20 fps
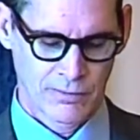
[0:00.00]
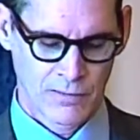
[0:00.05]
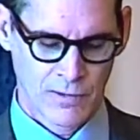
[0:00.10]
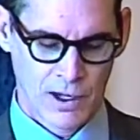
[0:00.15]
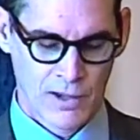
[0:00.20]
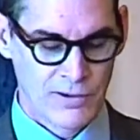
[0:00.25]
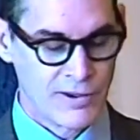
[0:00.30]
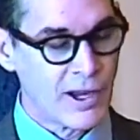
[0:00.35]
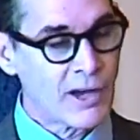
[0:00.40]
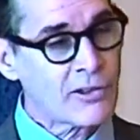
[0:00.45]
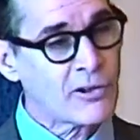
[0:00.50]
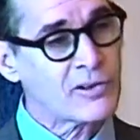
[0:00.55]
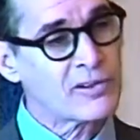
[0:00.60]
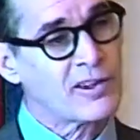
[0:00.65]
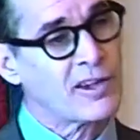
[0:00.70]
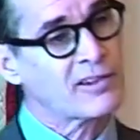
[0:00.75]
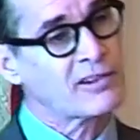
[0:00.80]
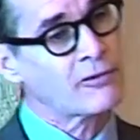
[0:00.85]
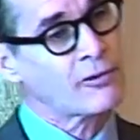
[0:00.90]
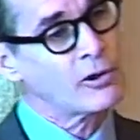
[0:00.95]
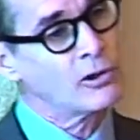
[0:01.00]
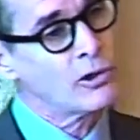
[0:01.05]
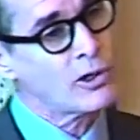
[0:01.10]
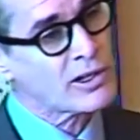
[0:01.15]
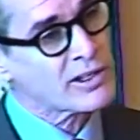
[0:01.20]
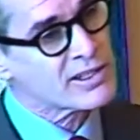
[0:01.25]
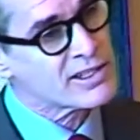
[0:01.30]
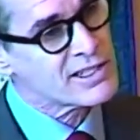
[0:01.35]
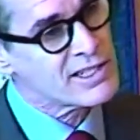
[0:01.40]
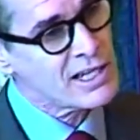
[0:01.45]
The other says if we
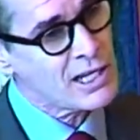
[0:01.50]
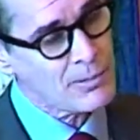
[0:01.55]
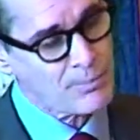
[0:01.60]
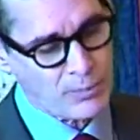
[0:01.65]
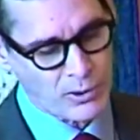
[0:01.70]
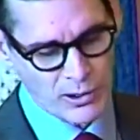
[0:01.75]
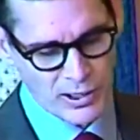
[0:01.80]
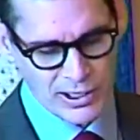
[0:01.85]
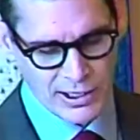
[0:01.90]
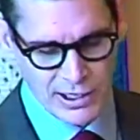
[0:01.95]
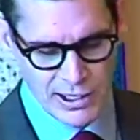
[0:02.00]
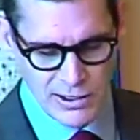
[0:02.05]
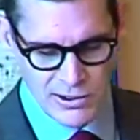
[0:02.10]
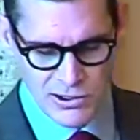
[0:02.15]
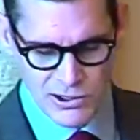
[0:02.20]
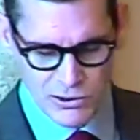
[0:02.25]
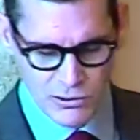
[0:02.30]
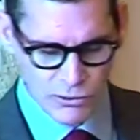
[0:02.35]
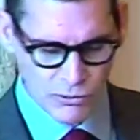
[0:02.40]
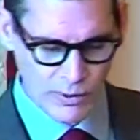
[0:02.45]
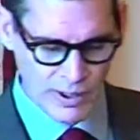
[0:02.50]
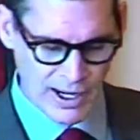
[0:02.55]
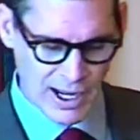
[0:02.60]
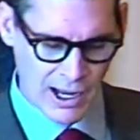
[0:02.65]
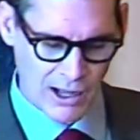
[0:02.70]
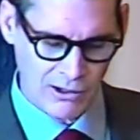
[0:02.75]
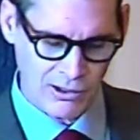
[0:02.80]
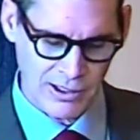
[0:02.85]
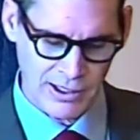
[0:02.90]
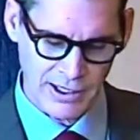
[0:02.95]
look deeply into
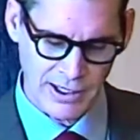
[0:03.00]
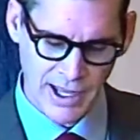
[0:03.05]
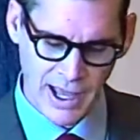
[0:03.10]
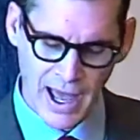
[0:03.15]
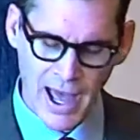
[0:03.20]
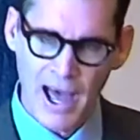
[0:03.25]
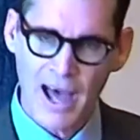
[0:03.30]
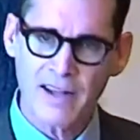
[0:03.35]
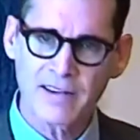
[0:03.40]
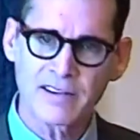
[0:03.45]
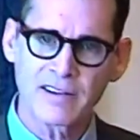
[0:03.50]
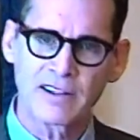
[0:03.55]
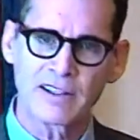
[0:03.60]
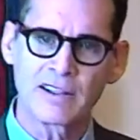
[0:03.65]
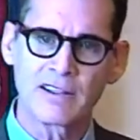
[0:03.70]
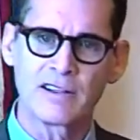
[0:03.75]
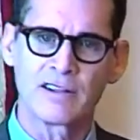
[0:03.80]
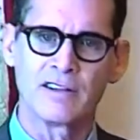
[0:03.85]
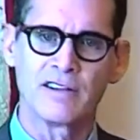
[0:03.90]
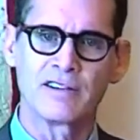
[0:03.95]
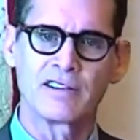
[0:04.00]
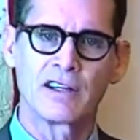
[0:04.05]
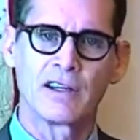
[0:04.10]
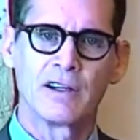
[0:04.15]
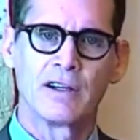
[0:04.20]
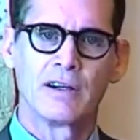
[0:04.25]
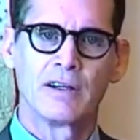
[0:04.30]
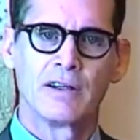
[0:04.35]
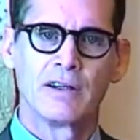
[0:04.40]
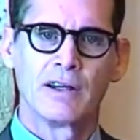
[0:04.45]
reality as it is
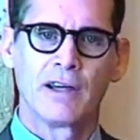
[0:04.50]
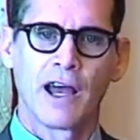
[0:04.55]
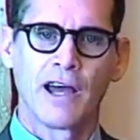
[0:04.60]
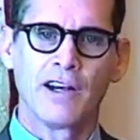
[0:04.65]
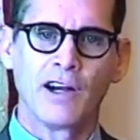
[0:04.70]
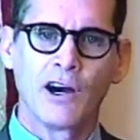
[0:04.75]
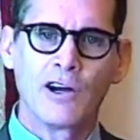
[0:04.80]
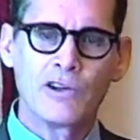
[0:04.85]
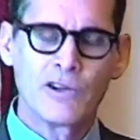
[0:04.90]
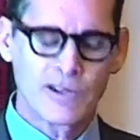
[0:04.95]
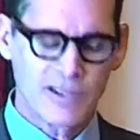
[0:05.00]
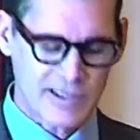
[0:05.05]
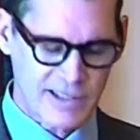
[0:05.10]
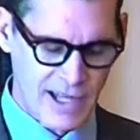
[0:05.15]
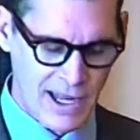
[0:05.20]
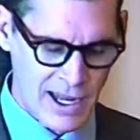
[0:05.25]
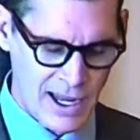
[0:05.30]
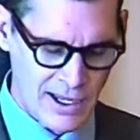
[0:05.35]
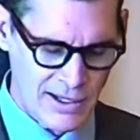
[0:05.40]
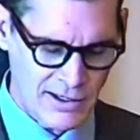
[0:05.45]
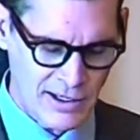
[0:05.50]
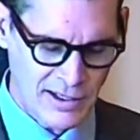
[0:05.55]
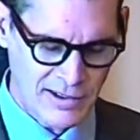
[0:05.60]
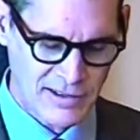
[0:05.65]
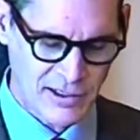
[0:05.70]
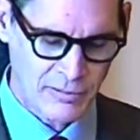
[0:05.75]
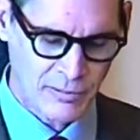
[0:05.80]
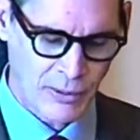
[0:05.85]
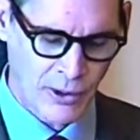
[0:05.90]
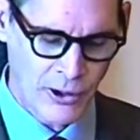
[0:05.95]
and understand its
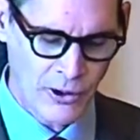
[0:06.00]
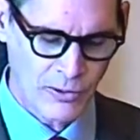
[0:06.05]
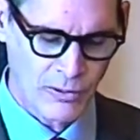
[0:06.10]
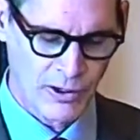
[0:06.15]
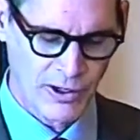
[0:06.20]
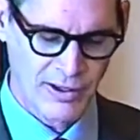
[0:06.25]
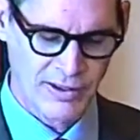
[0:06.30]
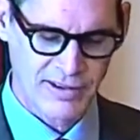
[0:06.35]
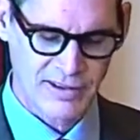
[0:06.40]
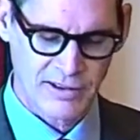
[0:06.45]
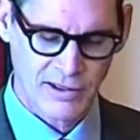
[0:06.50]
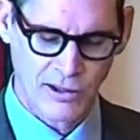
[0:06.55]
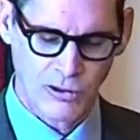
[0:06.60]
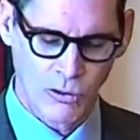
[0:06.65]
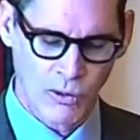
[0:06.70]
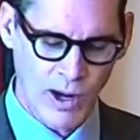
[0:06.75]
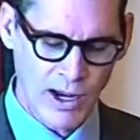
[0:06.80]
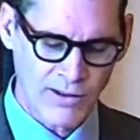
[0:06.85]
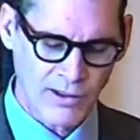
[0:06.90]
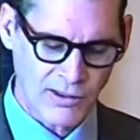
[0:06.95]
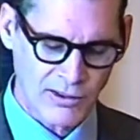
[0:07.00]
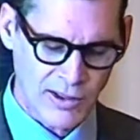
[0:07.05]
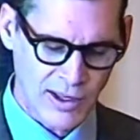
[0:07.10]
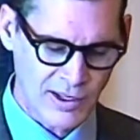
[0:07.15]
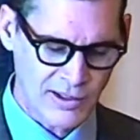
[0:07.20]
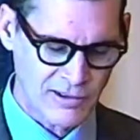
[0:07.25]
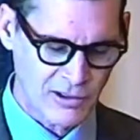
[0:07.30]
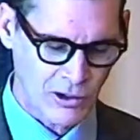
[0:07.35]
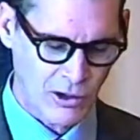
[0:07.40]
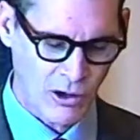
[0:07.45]
impermanence and the way that
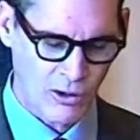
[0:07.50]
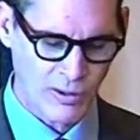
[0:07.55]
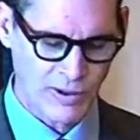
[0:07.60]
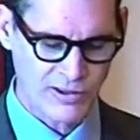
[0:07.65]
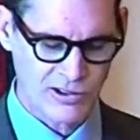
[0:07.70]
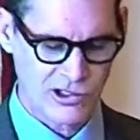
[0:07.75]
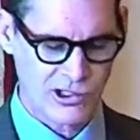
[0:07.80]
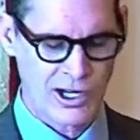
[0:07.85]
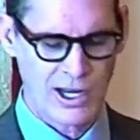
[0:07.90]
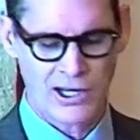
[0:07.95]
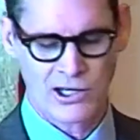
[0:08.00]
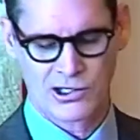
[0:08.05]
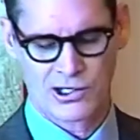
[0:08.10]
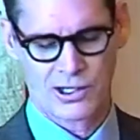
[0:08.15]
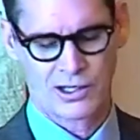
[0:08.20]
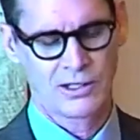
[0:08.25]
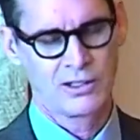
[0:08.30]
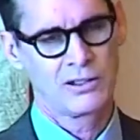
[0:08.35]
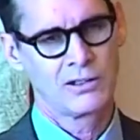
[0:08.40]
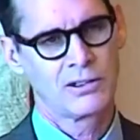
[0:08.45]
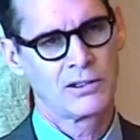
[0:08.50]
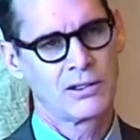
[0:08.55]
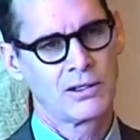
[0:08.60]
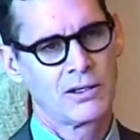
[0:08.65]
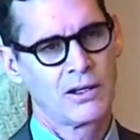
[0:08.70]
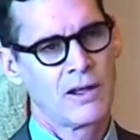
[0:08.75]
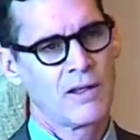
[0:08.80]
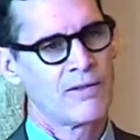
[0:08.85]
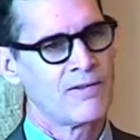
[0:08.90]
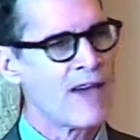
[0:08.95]
things are always changing,
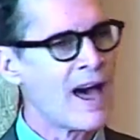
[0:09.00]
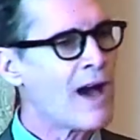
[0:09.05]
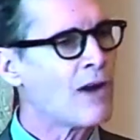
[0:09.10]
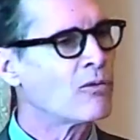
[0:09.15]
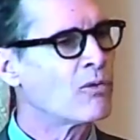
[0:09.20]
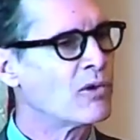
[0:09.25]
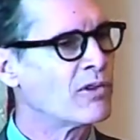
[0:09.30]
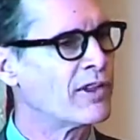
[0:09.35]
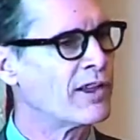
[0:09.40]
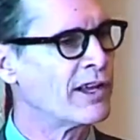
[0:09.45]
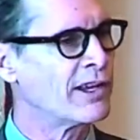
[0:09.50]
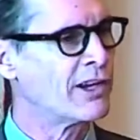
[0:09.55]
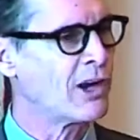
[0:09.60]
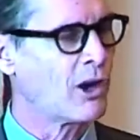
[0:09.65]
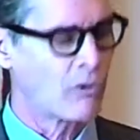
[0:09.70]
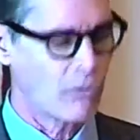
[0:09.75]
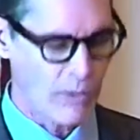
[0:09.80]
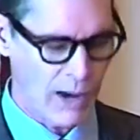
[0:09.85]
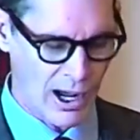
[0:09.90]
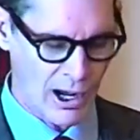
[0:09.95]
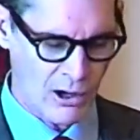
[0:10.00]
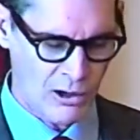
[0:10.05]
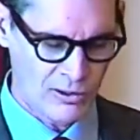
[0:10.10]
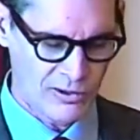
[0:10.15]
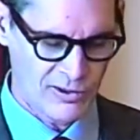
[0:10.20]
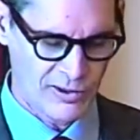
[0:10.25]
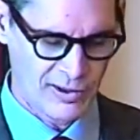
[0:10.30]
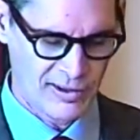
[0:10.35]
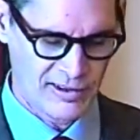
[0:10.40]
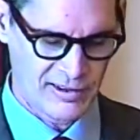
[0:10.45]
that will then arouse
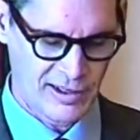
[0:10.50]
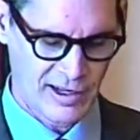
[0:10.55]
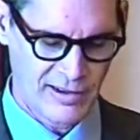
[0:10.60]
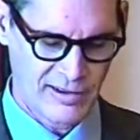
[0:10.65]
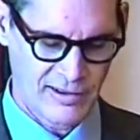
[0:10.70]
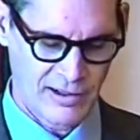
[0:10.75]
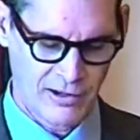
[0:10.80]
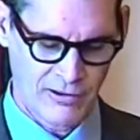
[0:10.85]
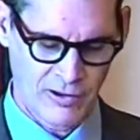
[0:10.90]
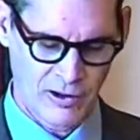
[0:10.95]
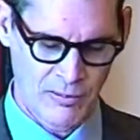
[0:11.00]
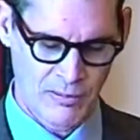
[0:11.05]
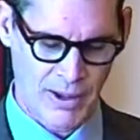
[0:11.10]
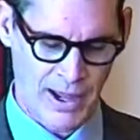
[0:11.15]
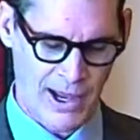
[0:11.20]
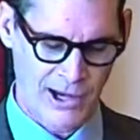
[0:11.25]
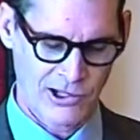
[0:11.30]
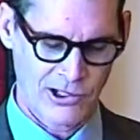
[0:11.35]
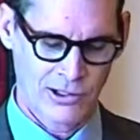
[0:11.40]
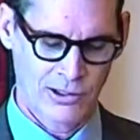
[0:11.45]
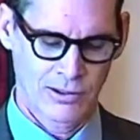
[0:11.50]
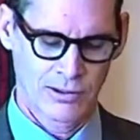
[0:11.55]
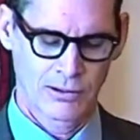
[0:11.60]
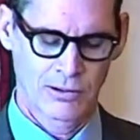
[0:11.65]
this sense of compassion.